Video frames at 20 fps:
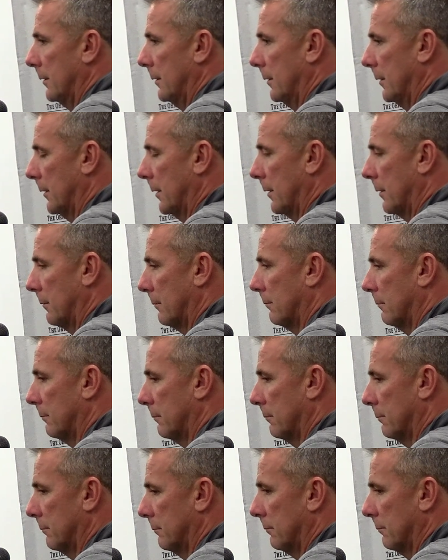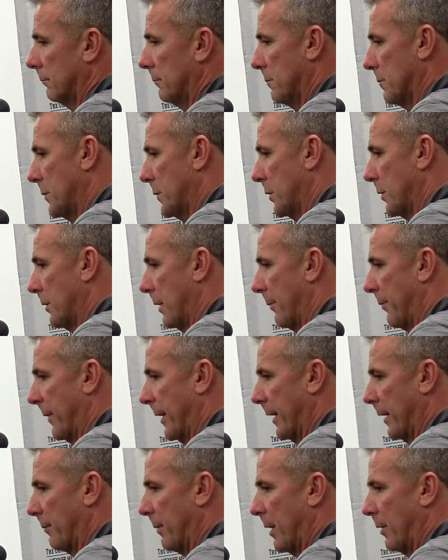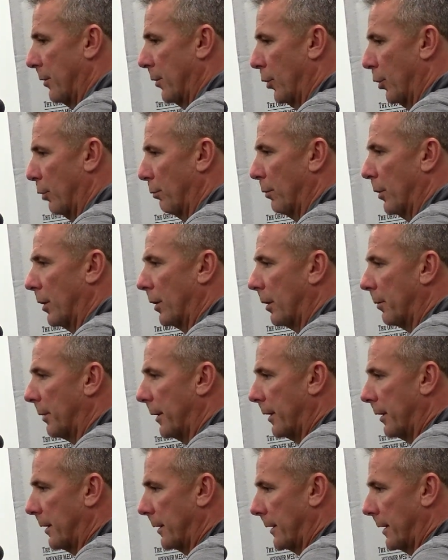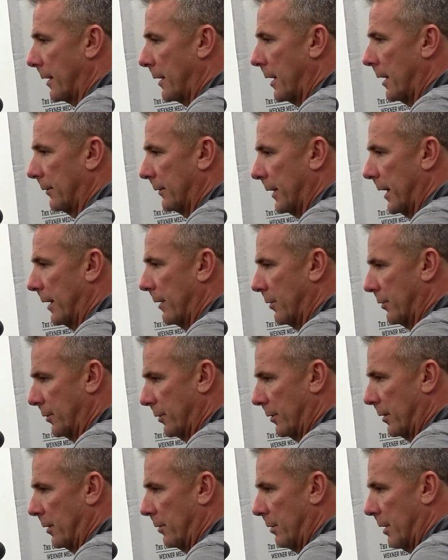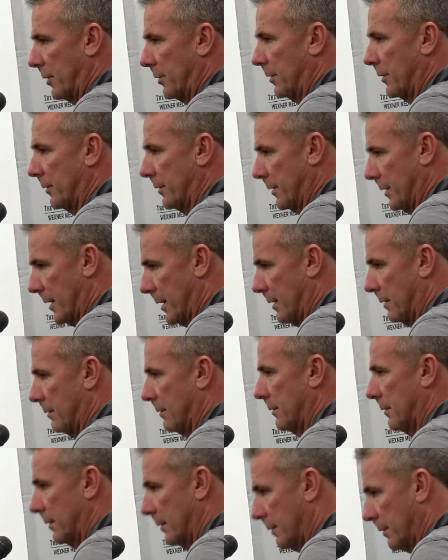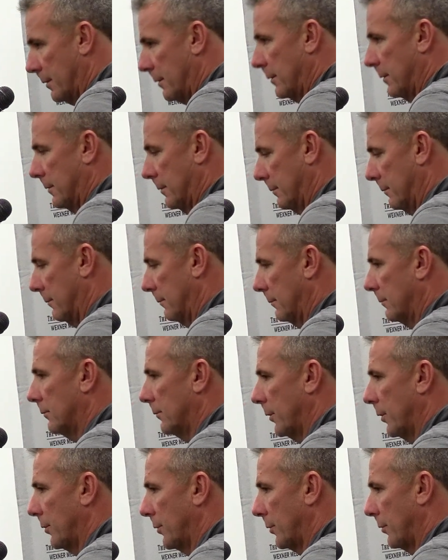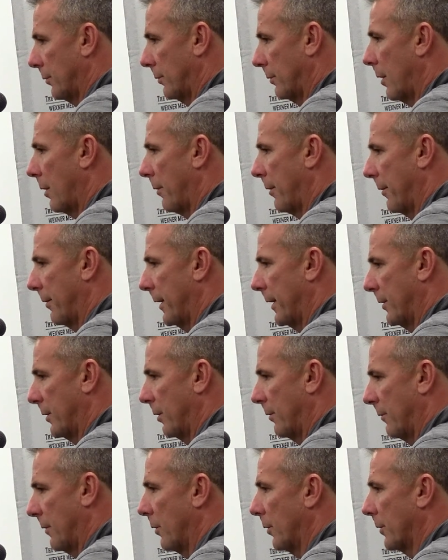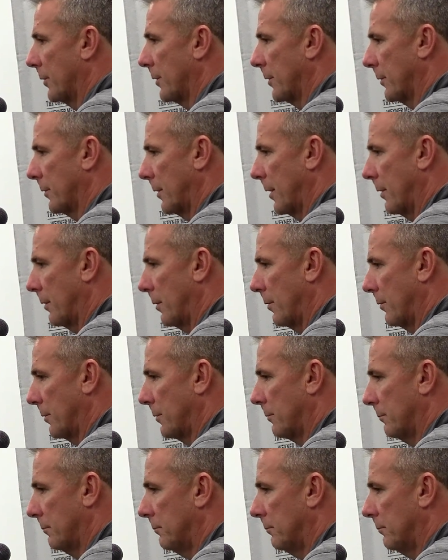you know, so I'm thinking about Nuremberger being our kickoff guy. Those are the questions that, those are all the things our focus is on those.